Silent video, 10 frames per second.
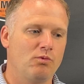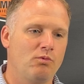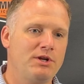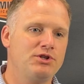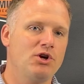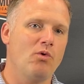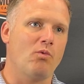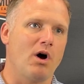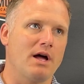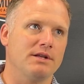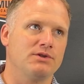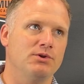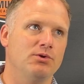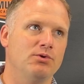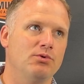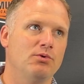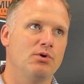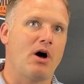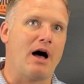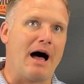we don't want to
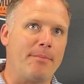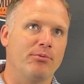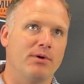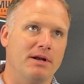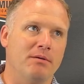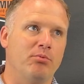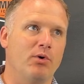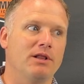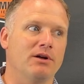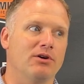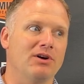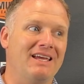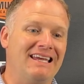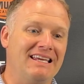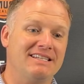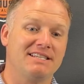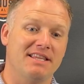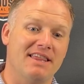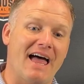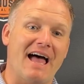operate a boiler into
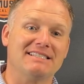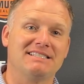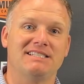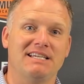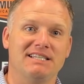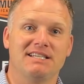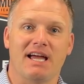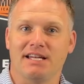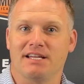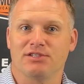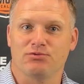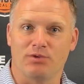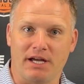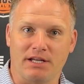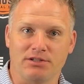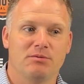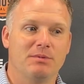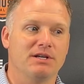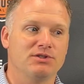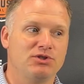that seat tightness range
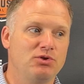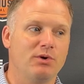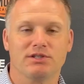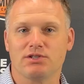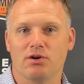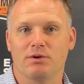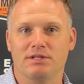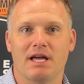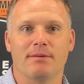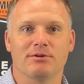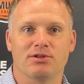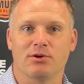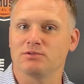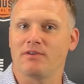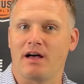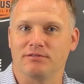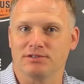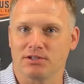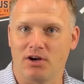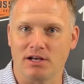because doing so would damage those valves
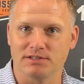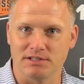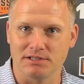and cost us